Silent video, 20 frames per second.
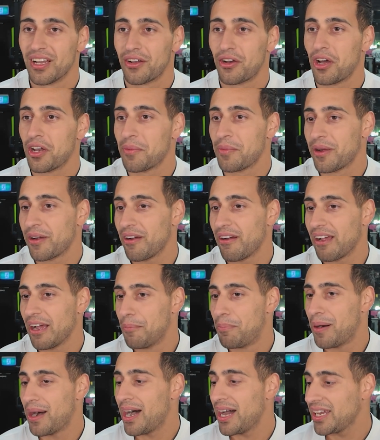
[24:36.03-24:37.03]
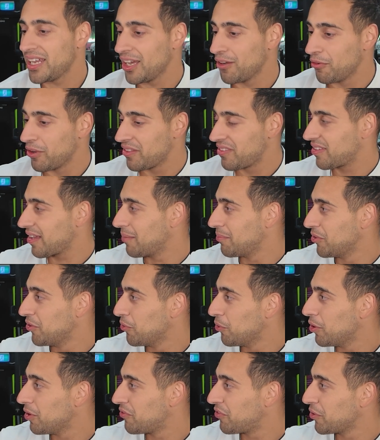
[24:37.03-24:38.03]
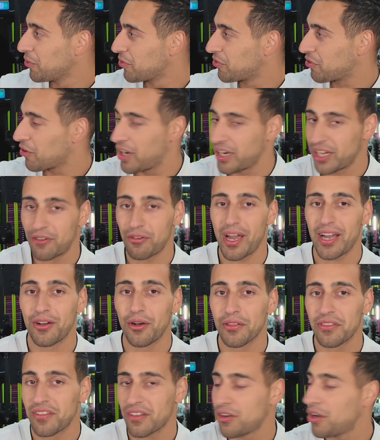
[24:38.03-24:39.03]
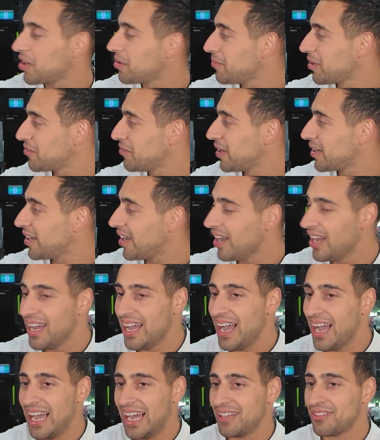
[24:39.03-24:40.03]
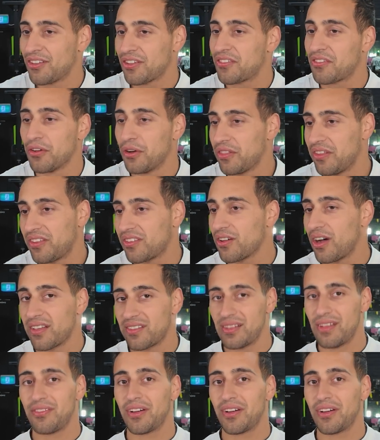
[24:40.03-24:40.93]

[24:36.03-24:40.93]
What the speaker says: Conor McGregor partying with some dwarf who was trying to crack onto Conor McGregor and just thought this guy's